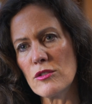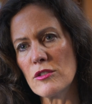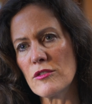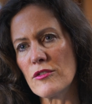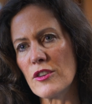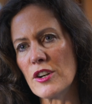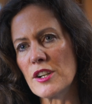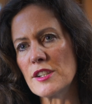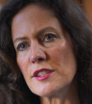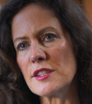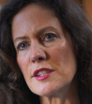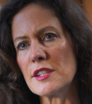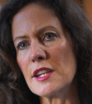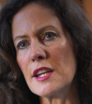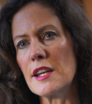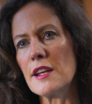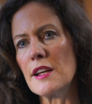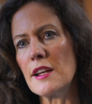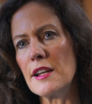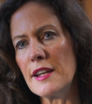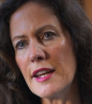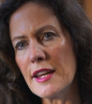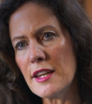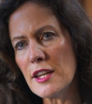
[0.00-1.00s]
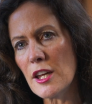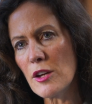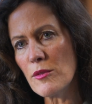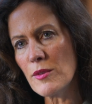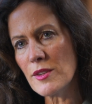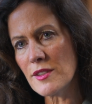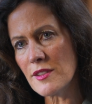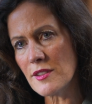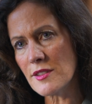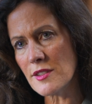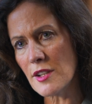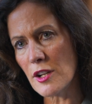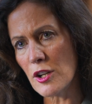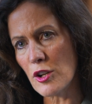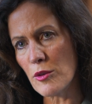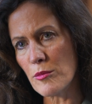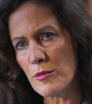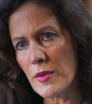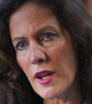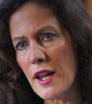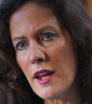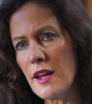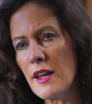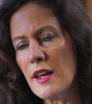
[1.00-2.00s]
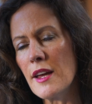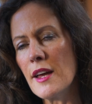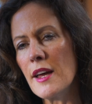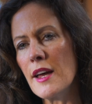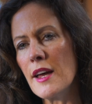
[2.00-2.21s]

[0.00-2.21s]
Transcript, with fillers: university, linking with its alumni,